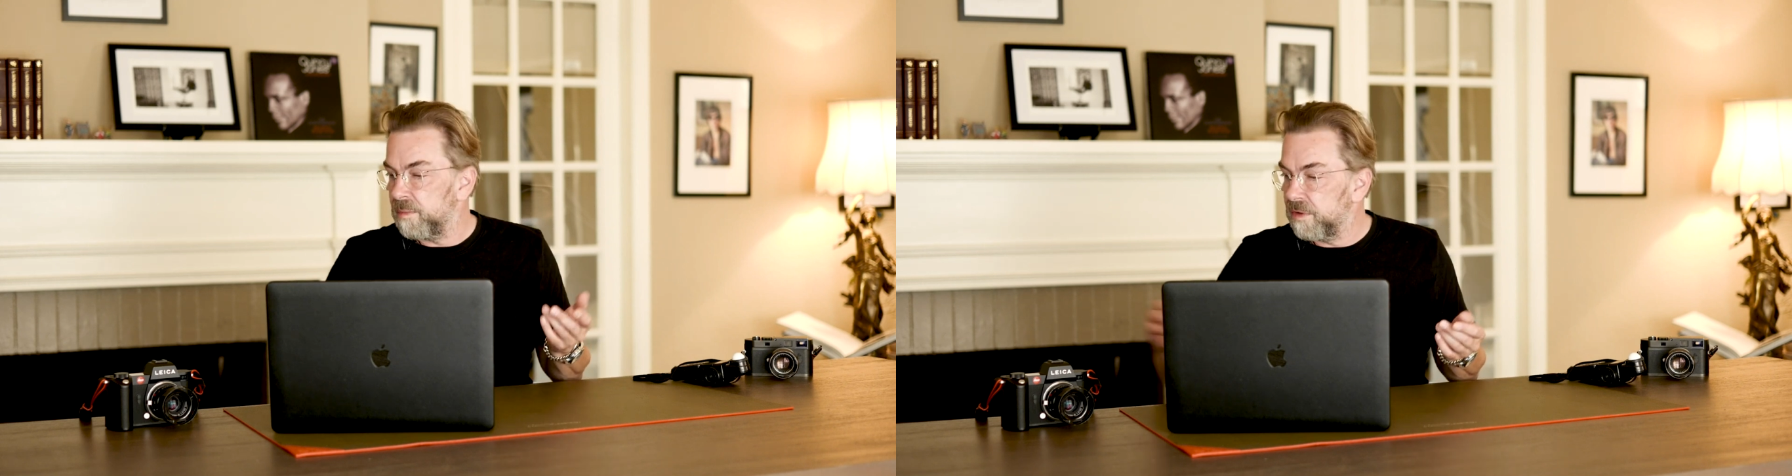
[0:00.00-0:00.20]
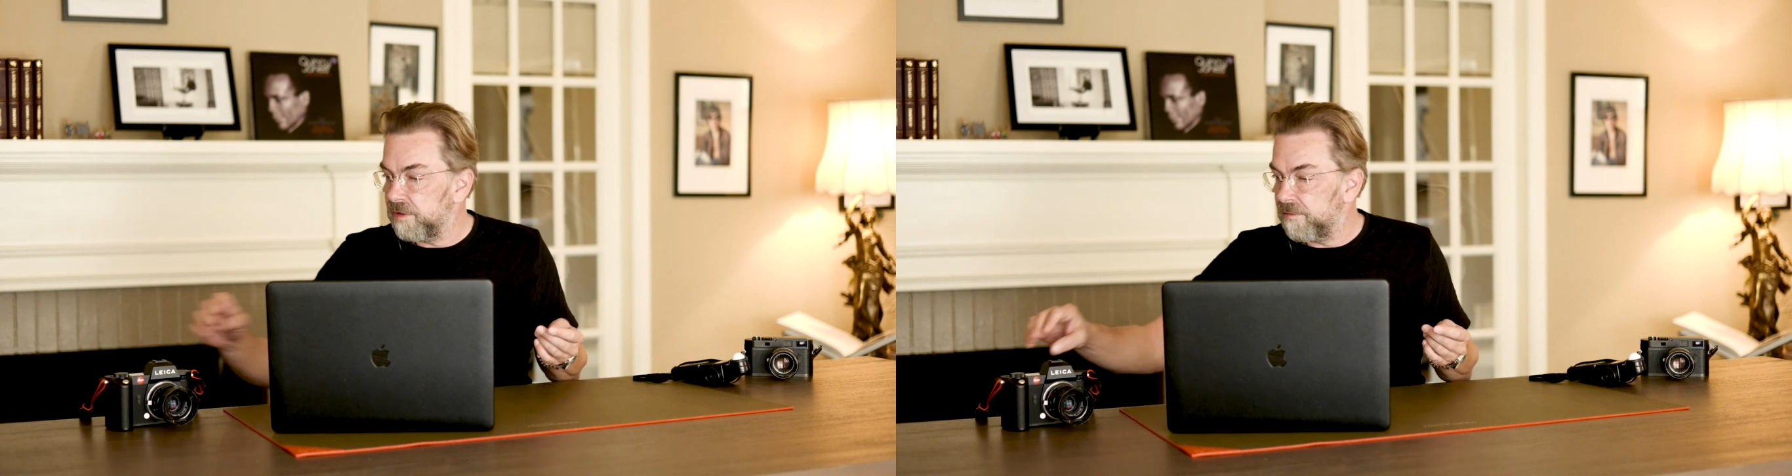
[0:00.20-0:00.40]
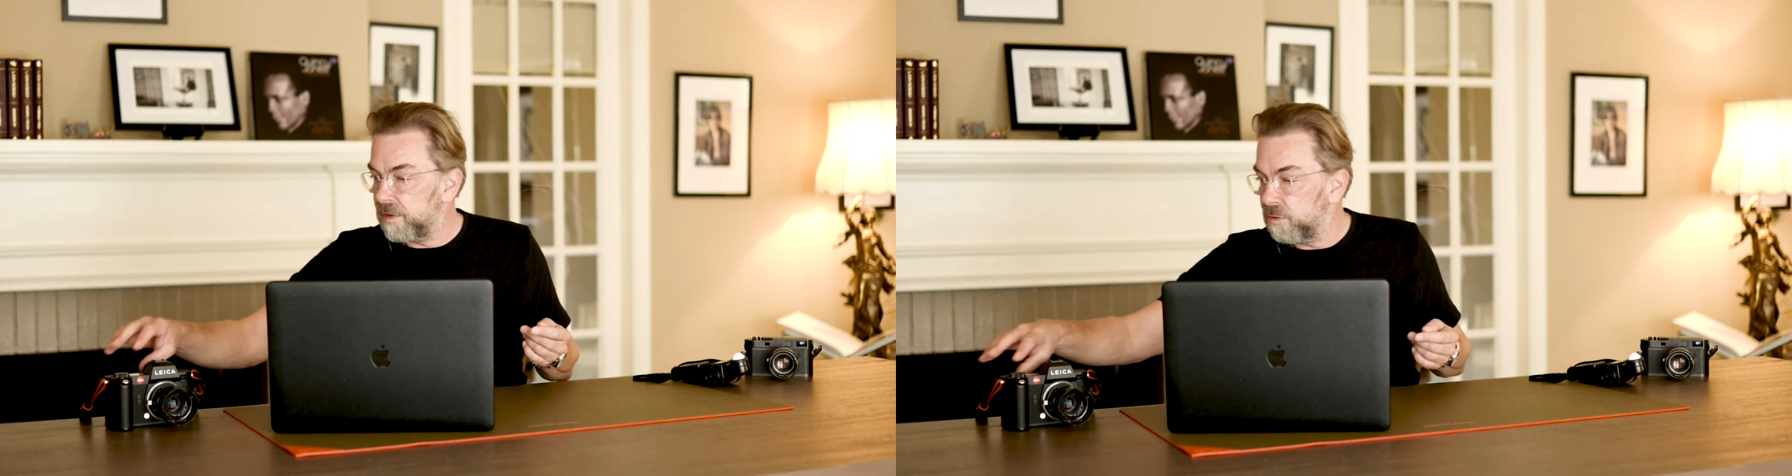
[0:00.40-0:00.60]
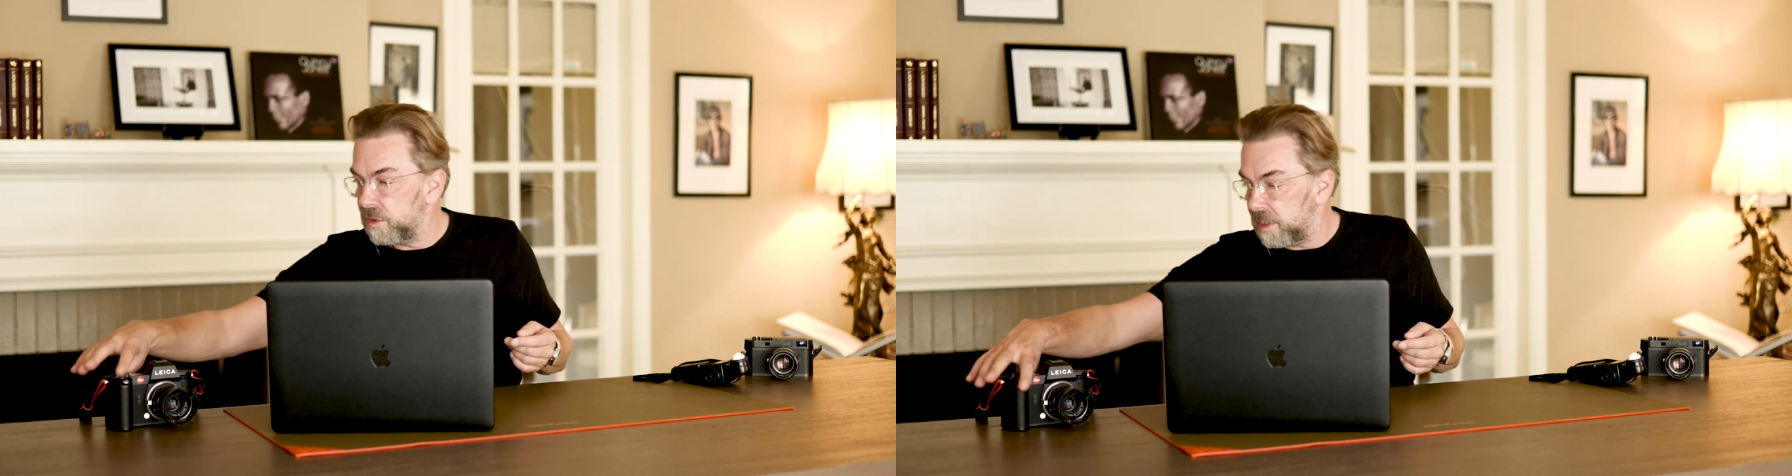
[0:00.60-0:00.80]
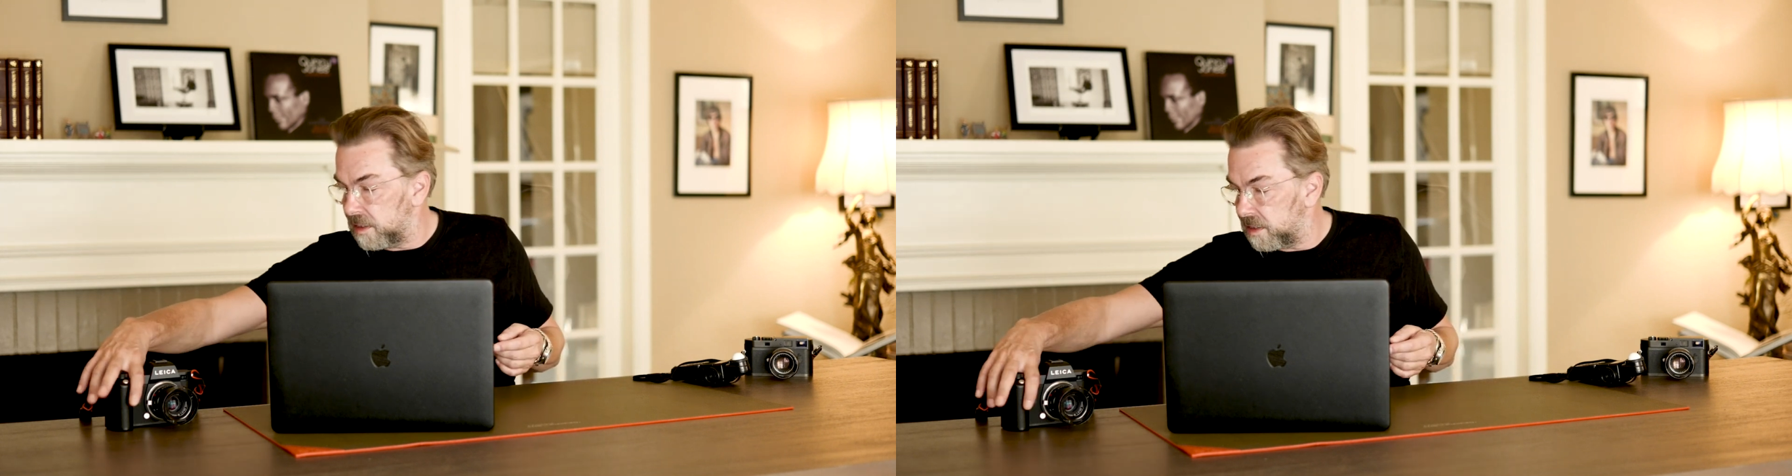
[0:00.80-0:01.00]
I mean, we have new
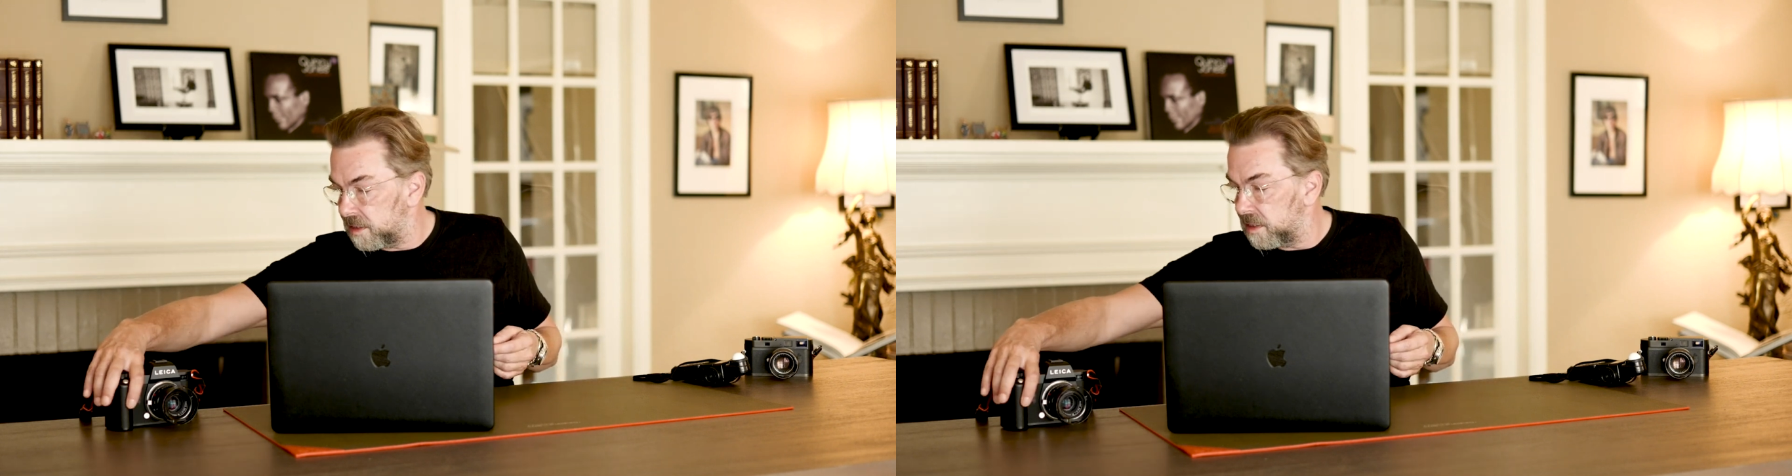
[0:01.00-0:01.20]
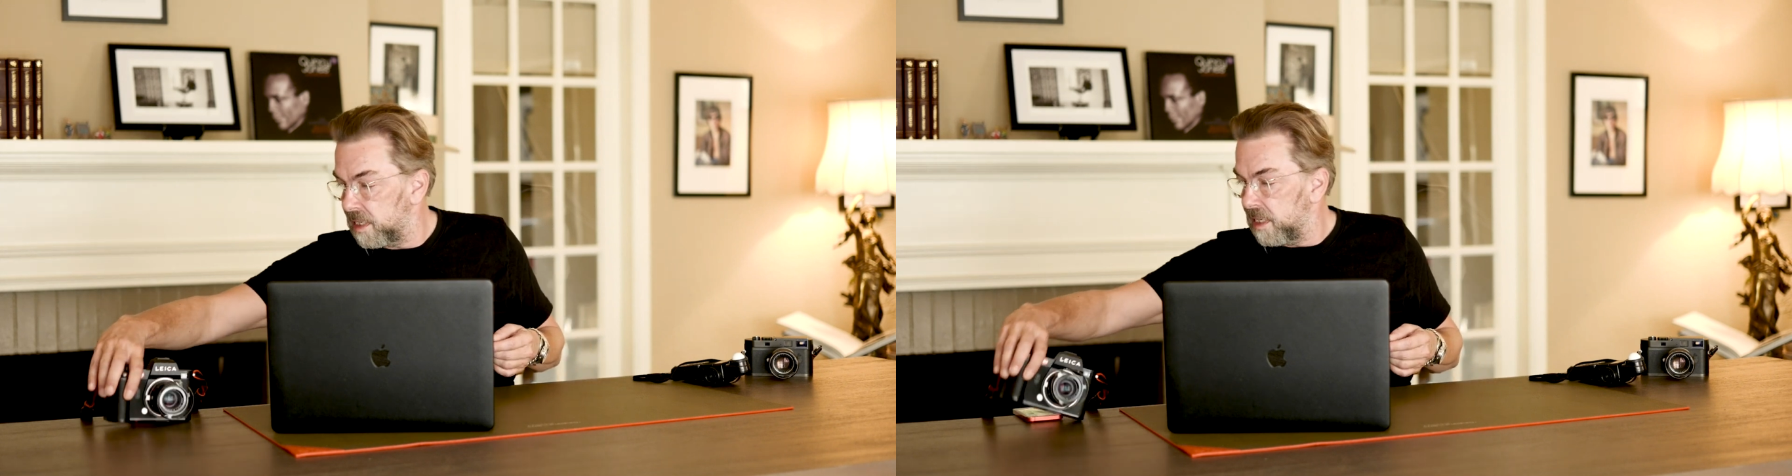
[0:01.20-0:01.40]
sensors